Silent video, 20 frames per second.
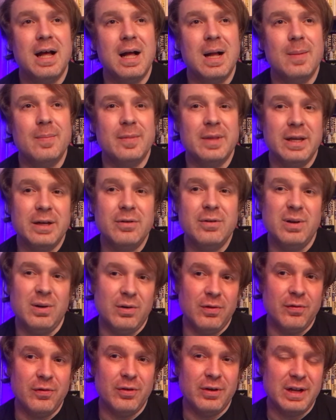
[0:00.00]
Um, then you
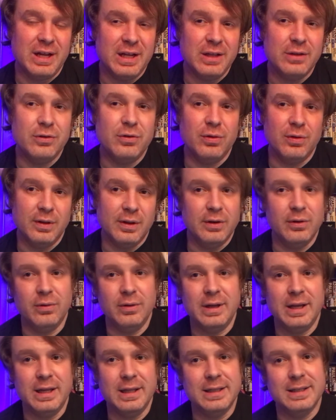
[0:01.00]
hear for kids who were
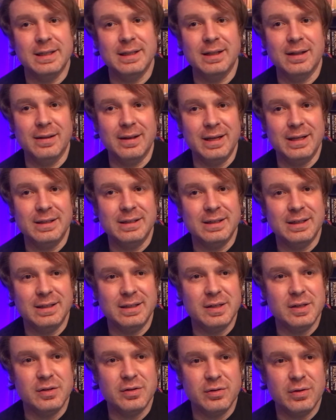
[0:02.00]
little kids in the late
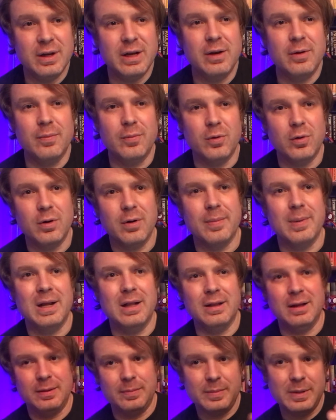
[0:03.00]
sixties. You hear more
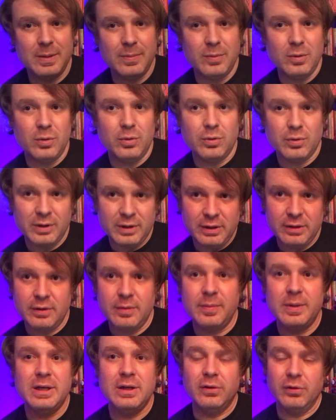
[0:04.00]
about like people who were into
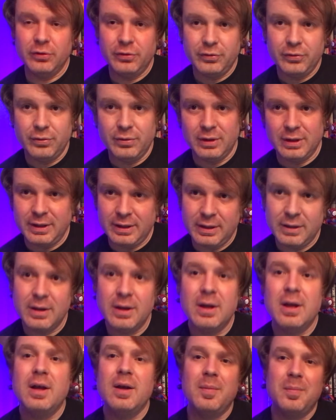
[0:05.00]
the Beatles who were like
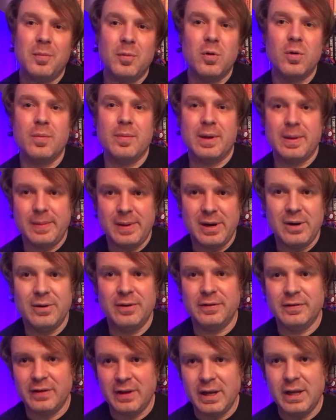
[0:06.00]
more my
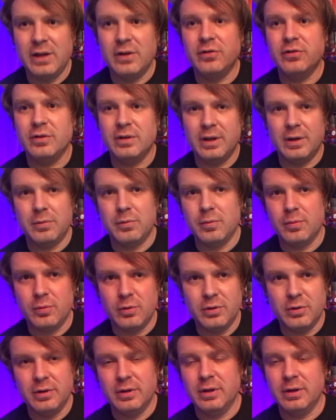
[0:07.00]
parents' age and like were
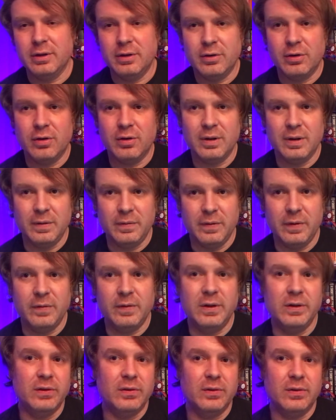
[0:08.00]
born in the early
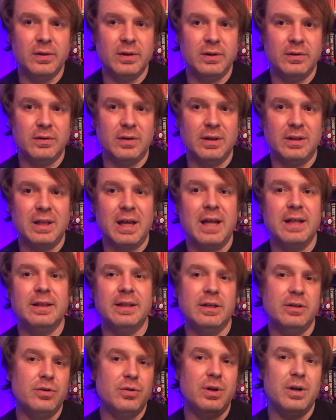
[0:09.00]
fifties and things like that.
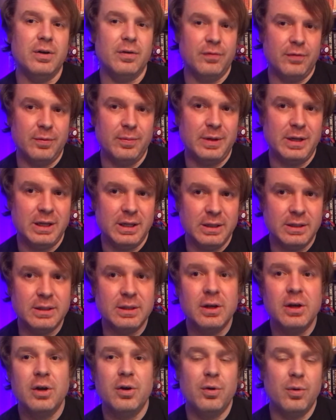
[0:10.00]
Then you hear from kids
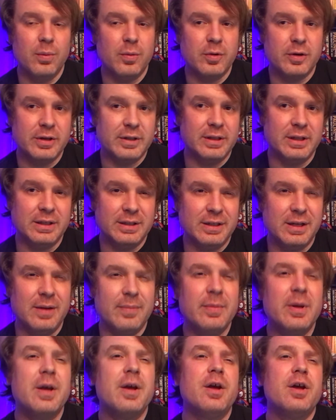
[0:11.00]
who were born at this
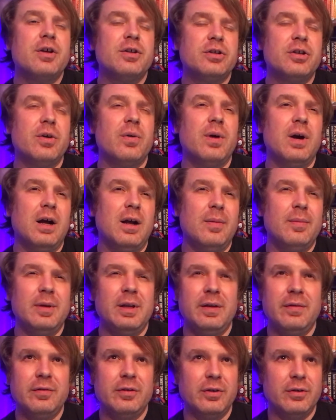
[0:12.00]
time. So um,
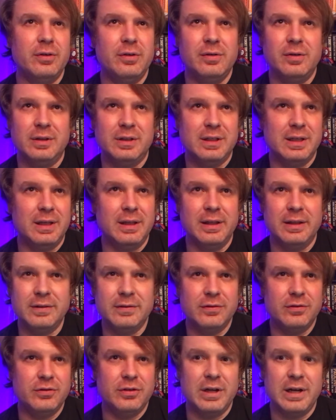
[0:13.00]
even though you could say
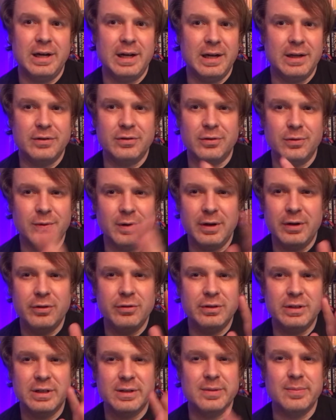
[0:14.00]
that's Gen X or whatever,
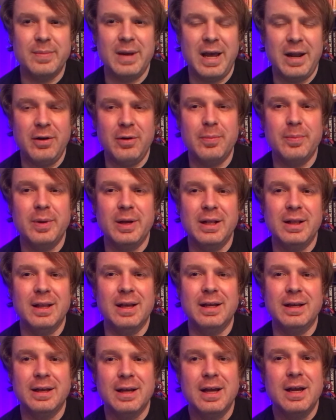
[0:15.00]
it doesn't matter, but
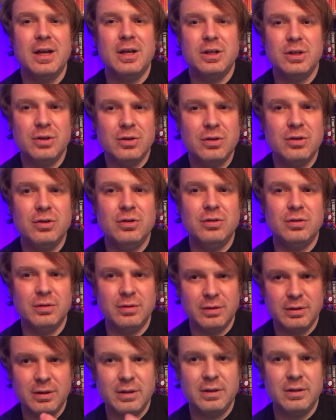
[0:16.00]
like you,
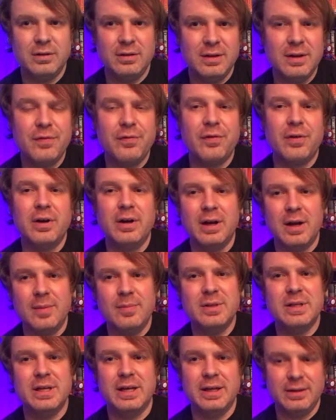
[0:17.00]
you different,
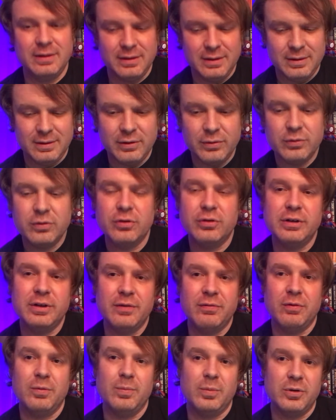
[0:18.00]
I'm saying those are
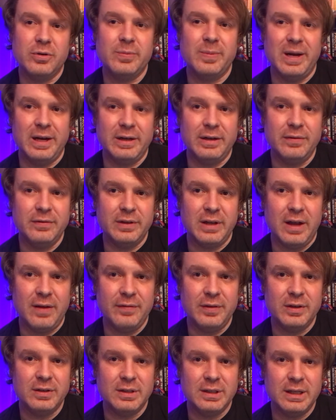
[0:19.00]
different perspectives,
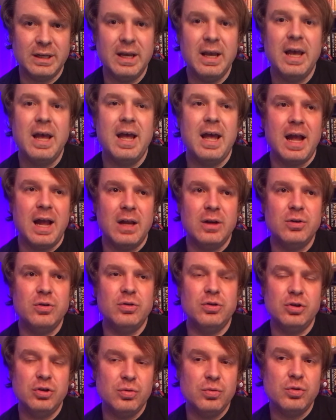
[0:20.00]
obviously, and
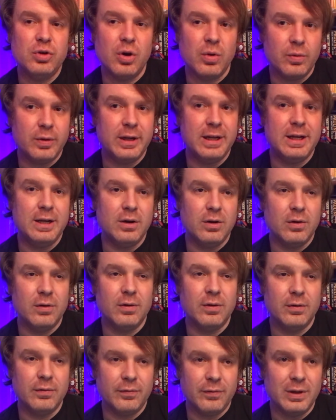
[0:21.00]
you, you don't
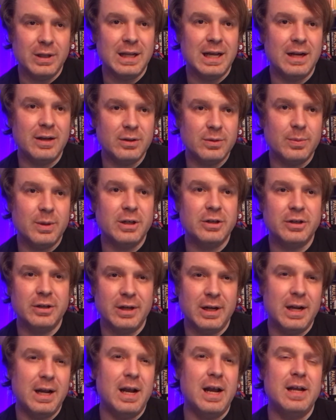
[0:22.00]
hear from that as much,
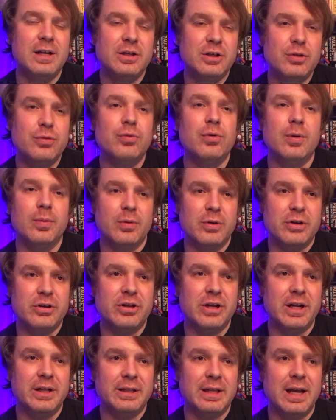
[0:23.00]
and I, I do
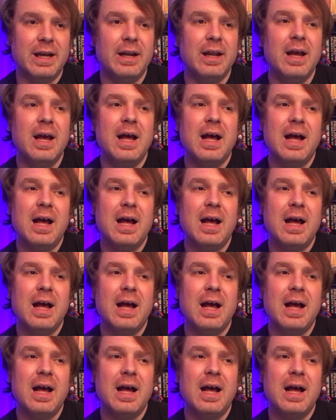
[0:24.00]
appreciate that.